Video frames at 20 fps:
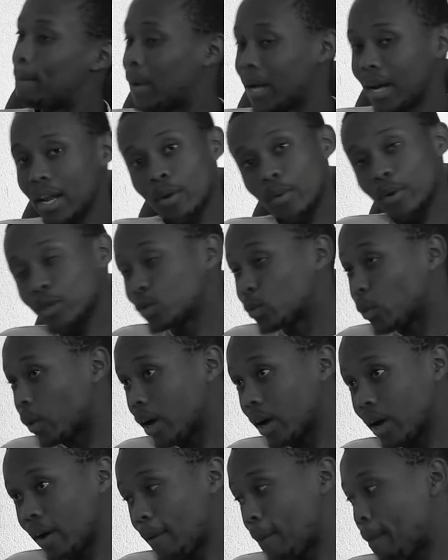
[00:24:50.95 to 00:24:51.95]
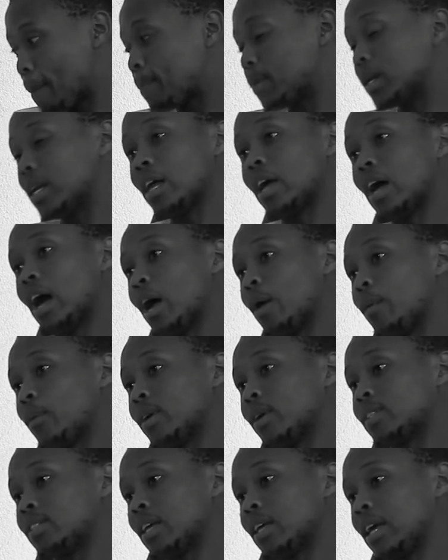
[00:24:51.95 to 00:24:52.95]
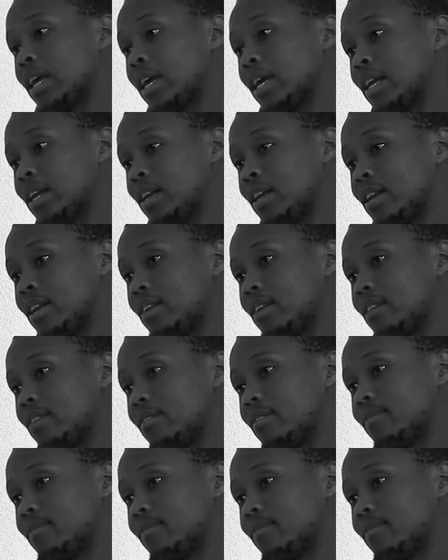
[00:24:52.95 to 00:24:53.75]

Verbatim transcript: But anyways, to her, I mean, I was an...